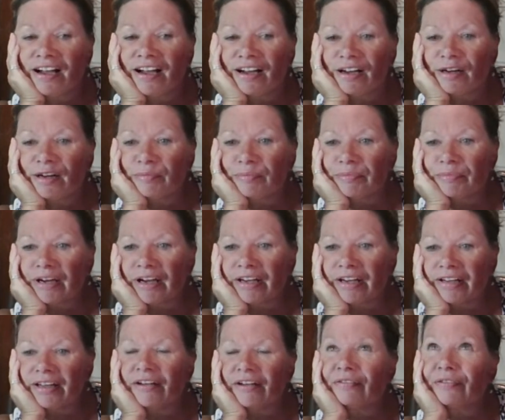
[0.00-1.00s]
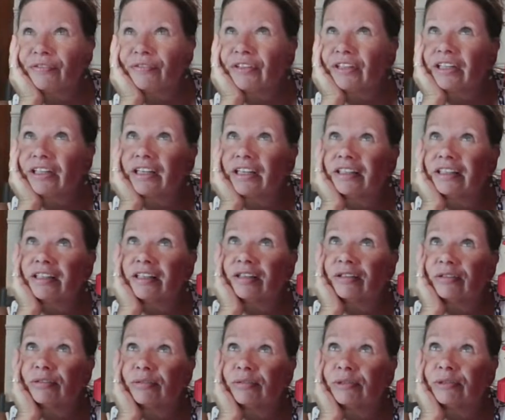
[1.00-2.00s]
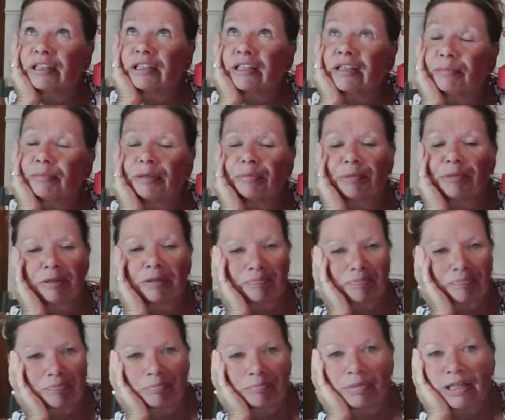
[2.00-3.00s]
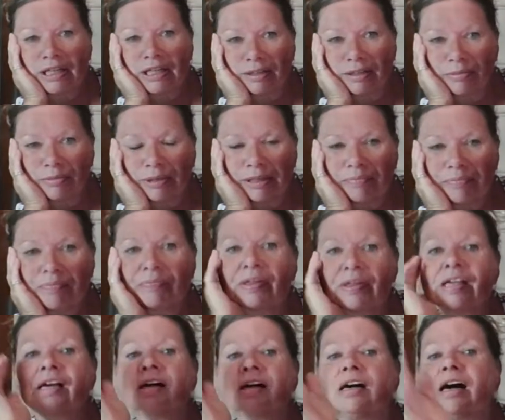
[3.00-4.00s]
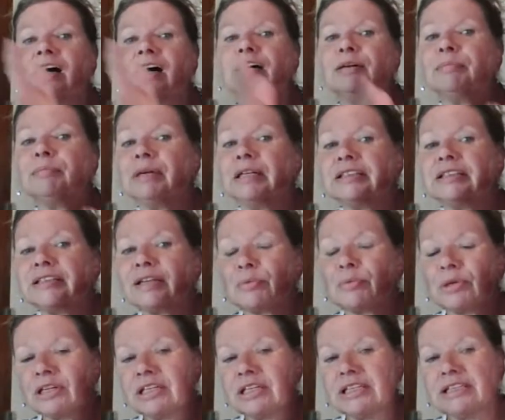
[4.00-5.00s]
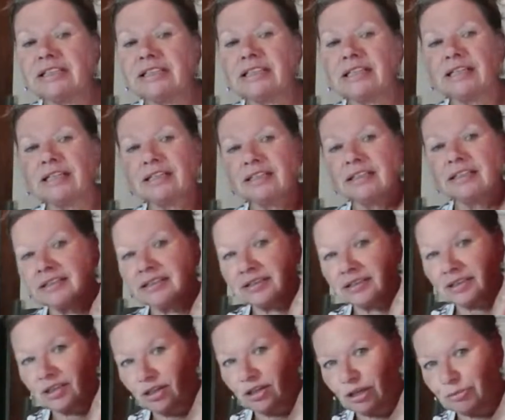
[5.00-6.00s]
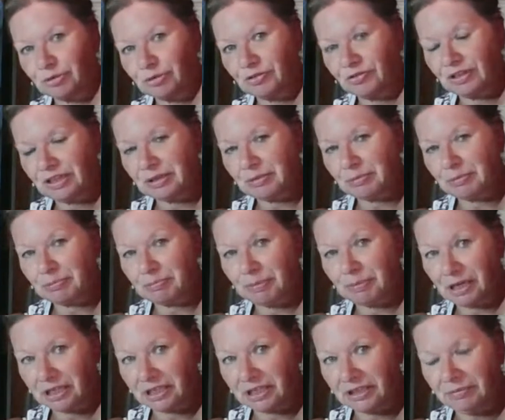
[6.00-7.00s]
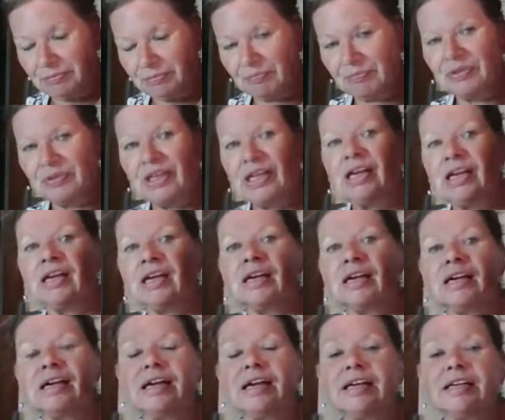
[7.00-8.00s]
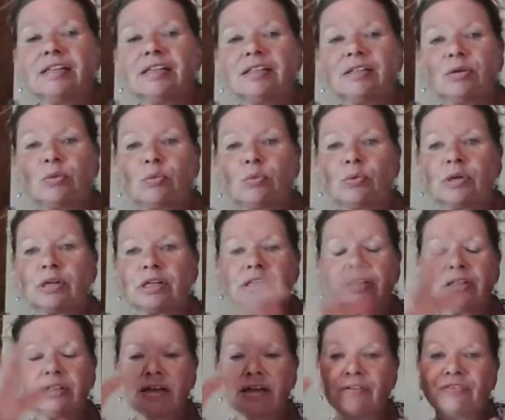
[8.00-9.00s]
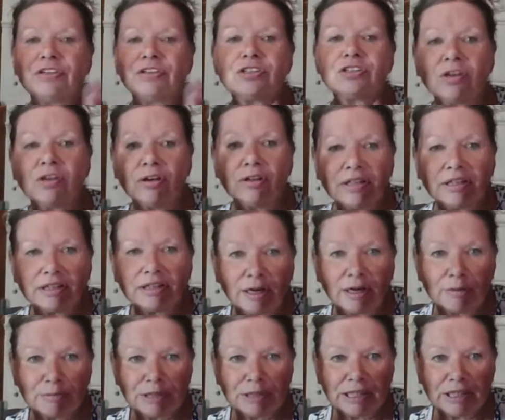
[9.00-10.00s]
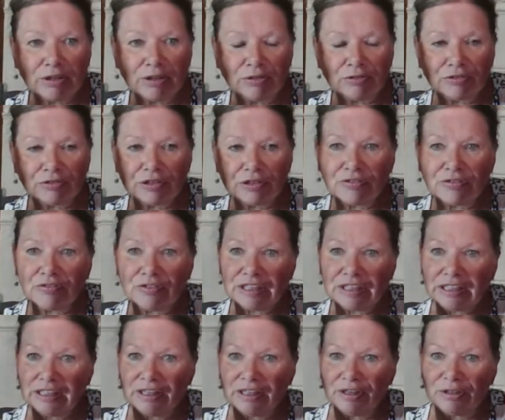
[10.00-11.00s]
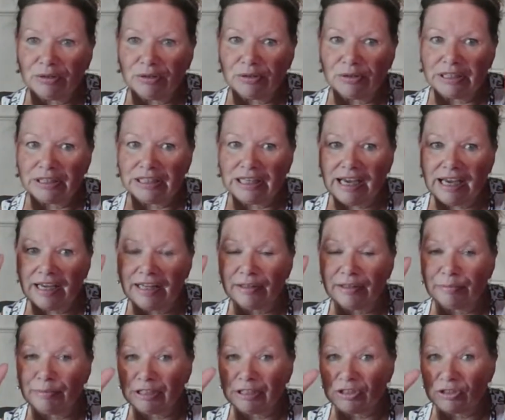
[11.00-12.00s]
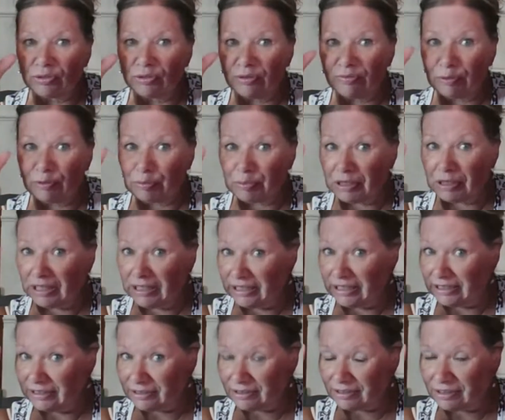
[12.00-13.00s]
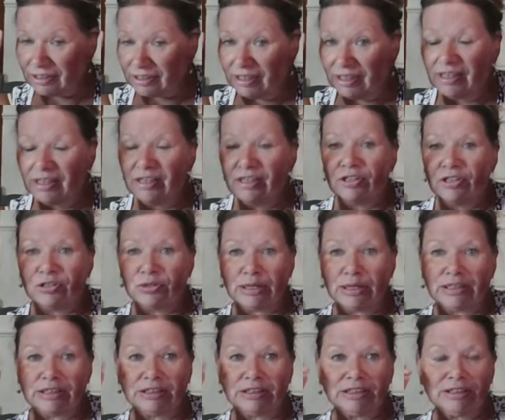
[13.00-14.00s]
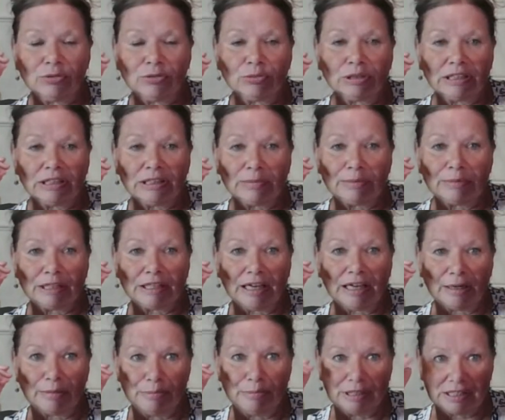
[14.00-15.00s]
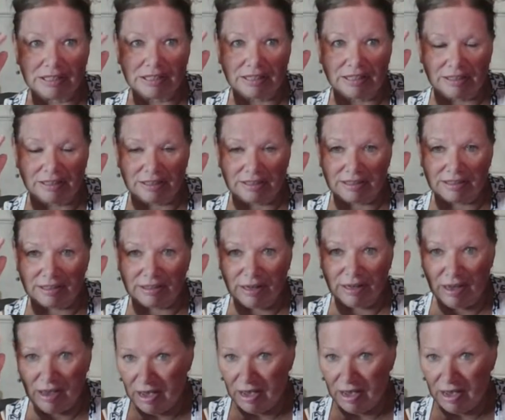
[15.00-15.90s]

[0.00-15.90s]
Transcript: I have a feeling I know what that might be. But anyway, so we're gonna take this Harbor Freight bucket, and if you saw the thumbnail for the video, it had a picture of a plant. So I got this really big hibiscus,